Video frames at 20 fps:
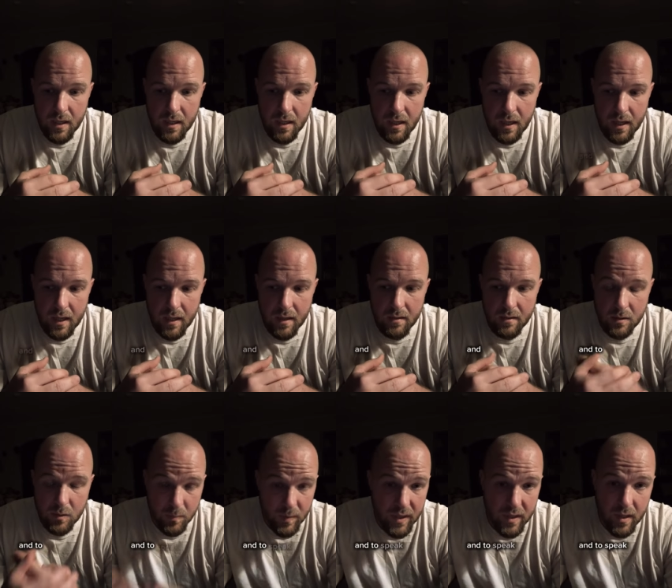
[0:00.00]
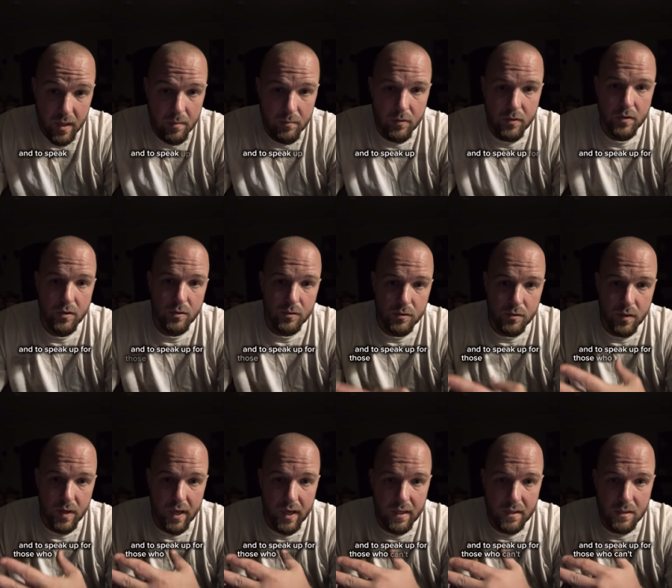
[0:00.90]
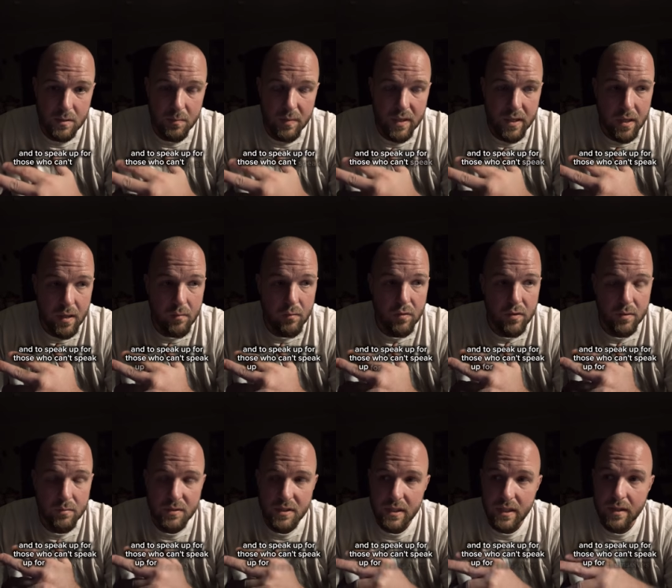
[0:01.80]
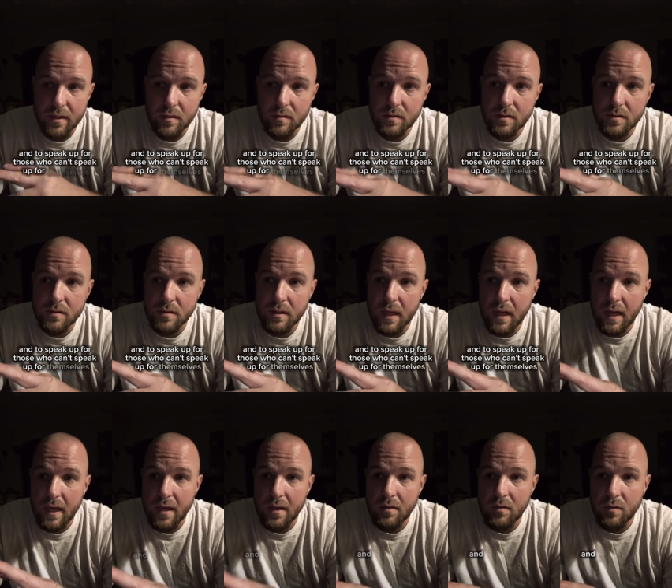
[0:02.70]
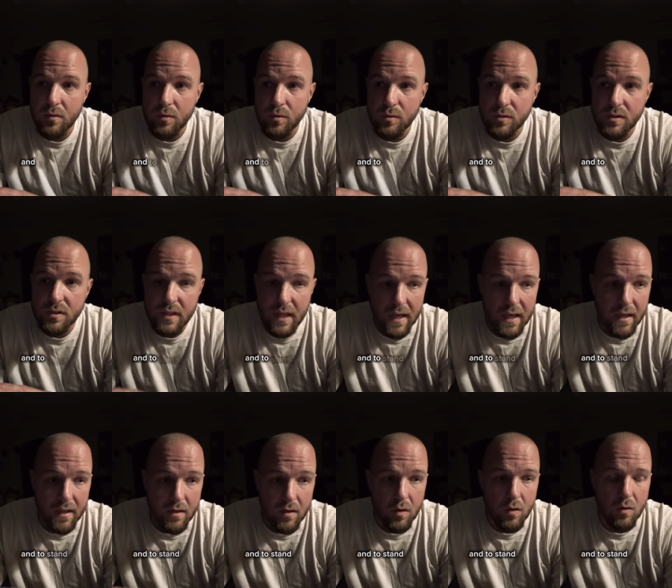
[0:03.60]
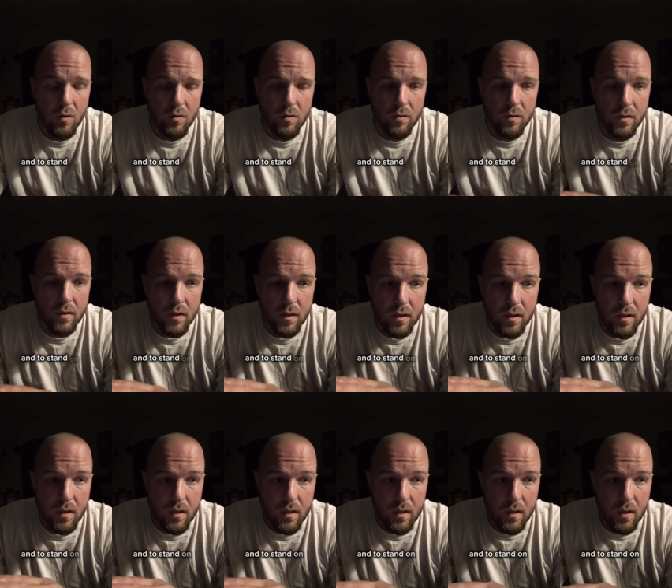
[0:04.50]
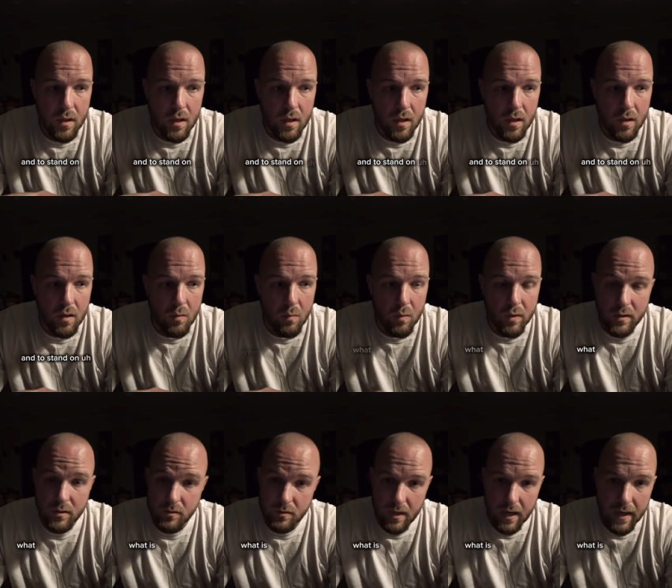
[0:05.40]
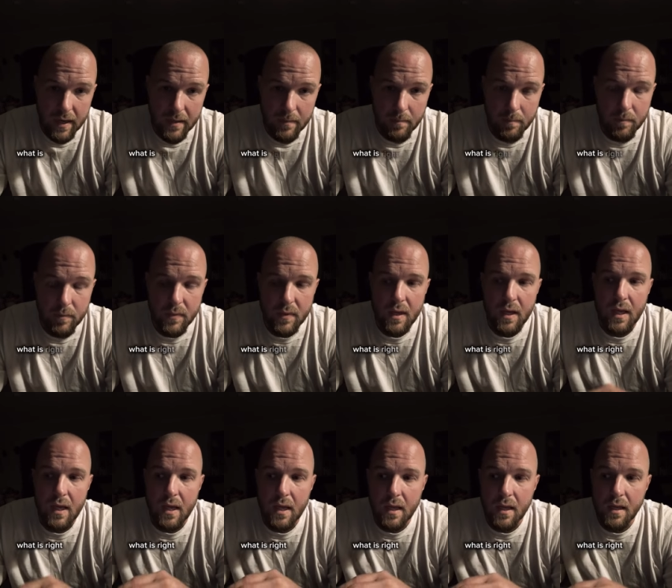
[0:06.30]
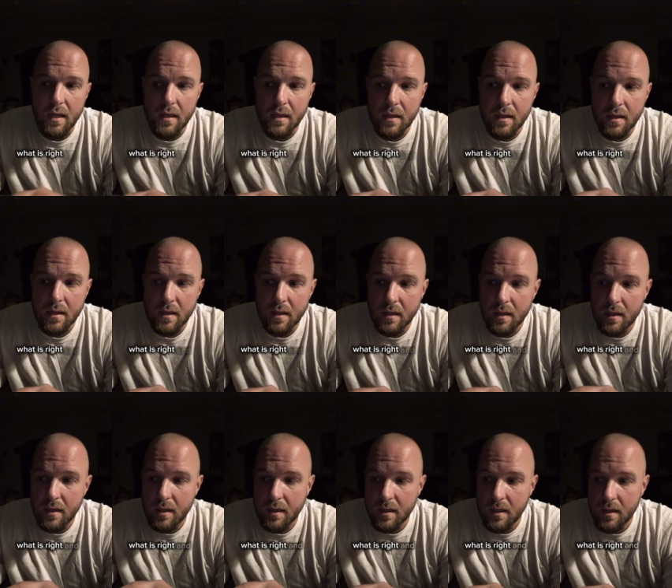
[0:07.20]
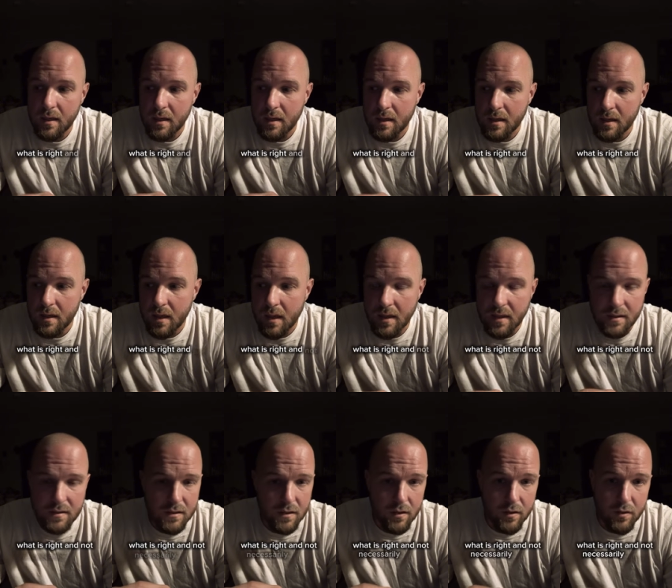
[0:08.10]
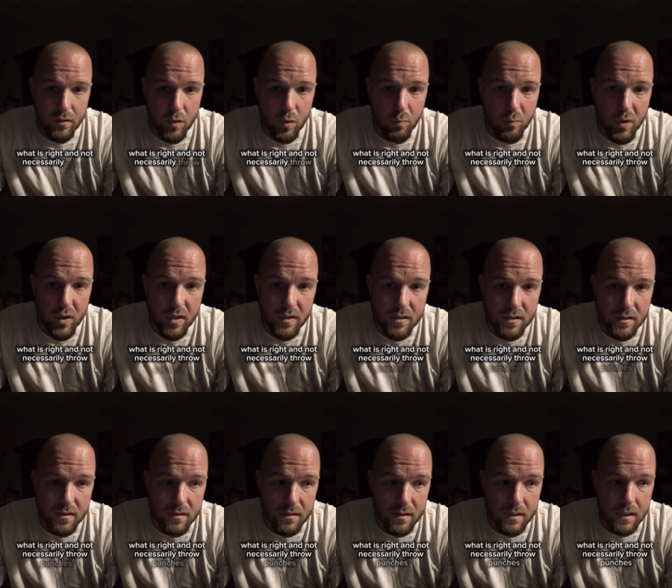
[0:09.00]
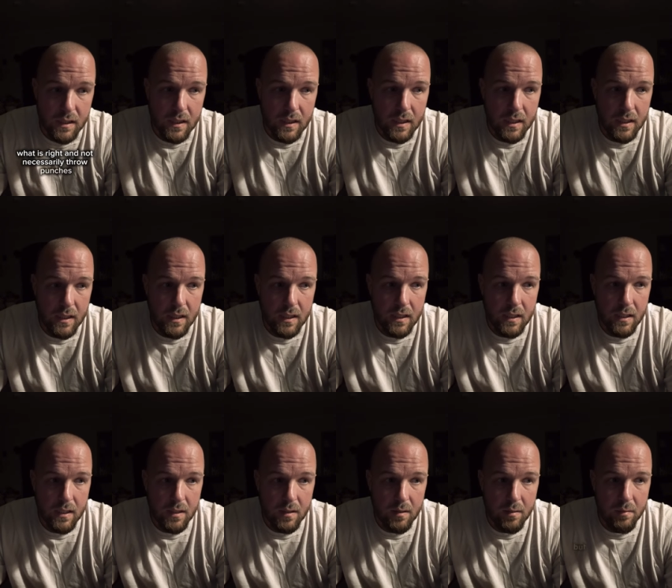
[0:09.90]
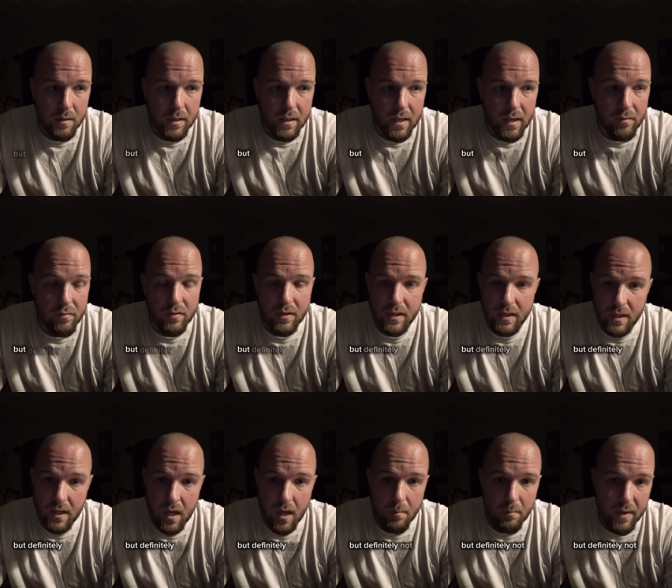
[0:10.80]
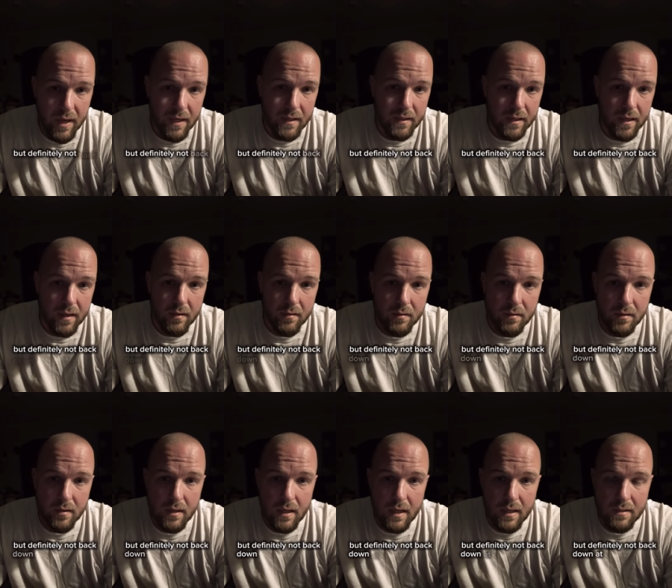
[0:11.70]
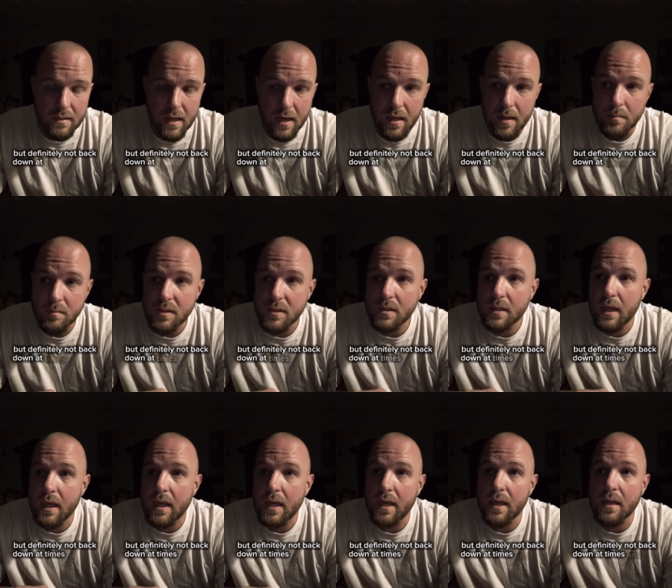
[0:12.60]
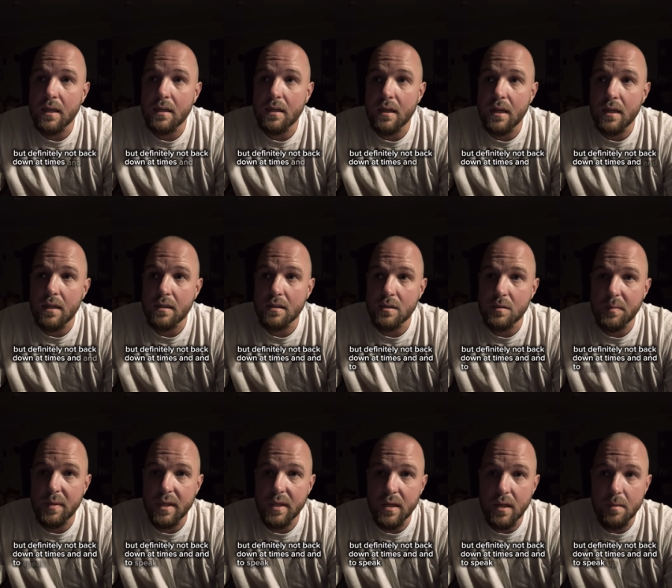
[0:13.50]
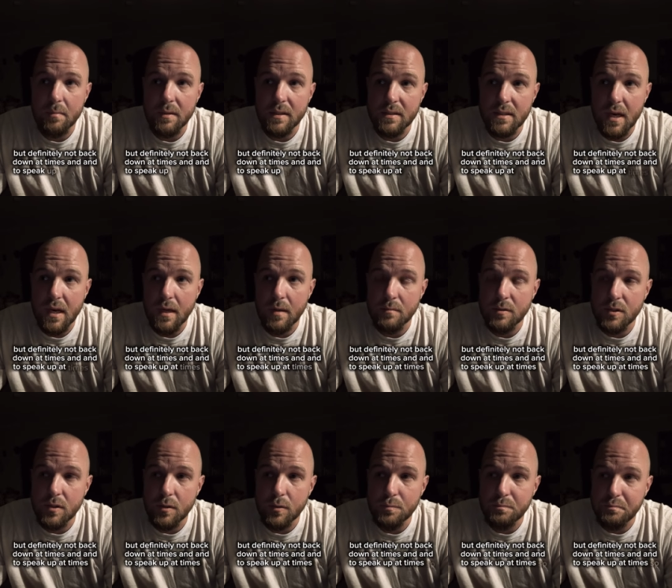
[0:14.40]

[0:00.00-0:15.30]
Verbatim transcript: and to speak up for those who can't speak up for themselves and to stand on uh, what is right and, and not necessarily throw punches, but definitely not back down at times and, and to speak up at times. So